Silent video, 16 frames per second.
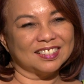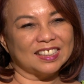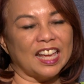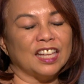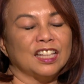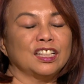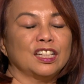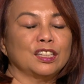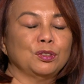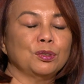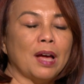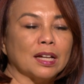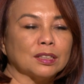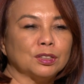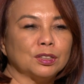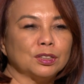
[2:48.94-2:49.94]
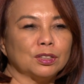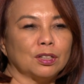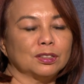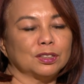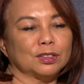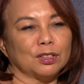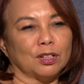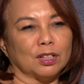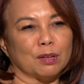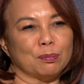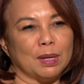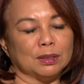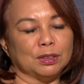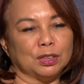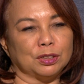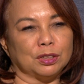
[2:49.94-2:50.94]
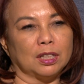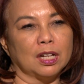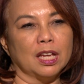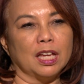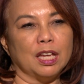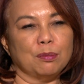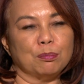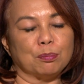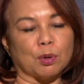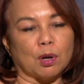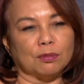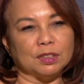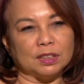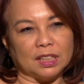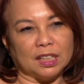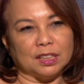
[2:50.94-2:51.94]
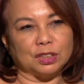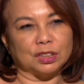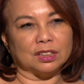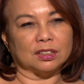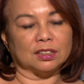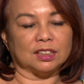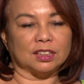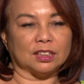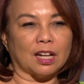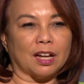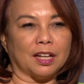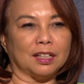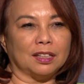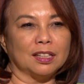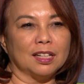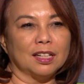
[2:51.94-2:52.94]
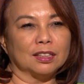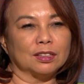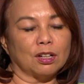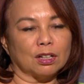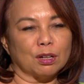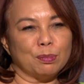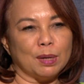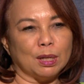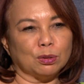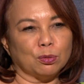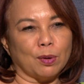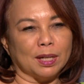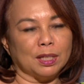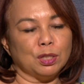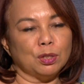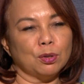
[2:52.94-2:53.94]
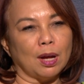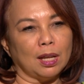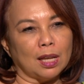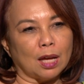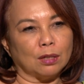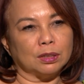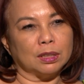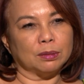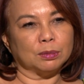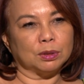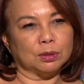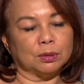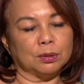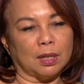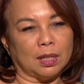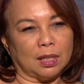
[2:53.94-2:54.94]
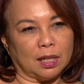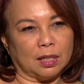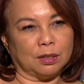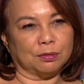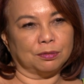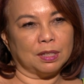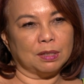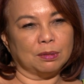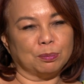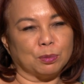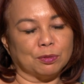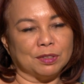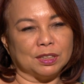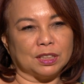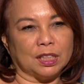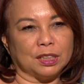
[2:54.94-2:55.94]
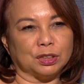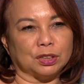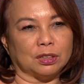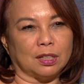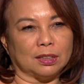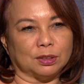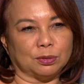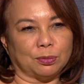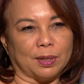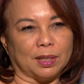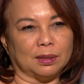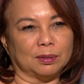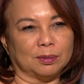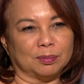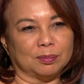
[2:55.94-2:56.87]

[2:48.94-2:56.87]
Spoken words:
And the two actors also talk about your improvisation style. Talk about why you allow them to do a lot of improvisation as well.